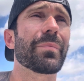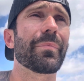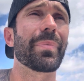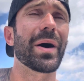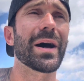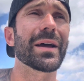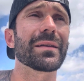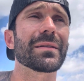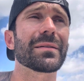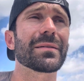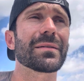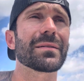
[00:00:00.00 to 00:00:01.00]
But
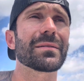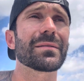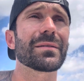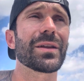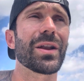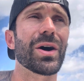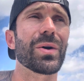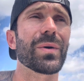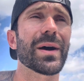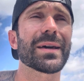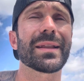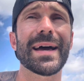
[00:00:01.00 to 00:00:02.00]

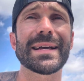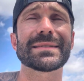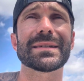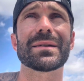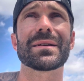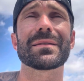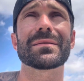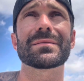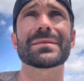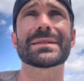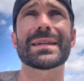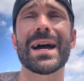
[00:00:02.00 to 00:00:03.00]
a classic
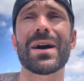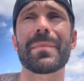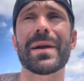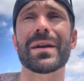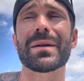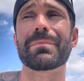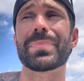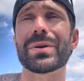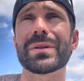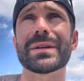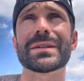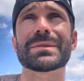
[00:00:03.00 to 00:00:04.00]
style American
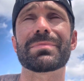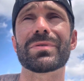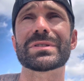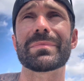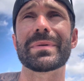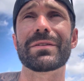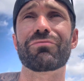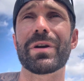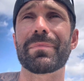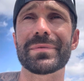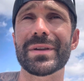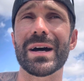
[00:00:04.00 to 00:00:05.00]
Bully is supposed to be
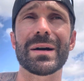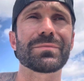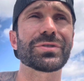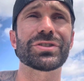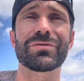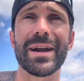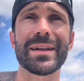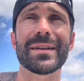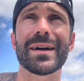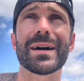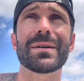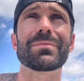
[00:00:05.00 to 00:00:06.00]
ripped up, shredded
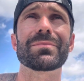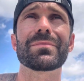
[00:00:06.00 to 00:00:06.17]
up,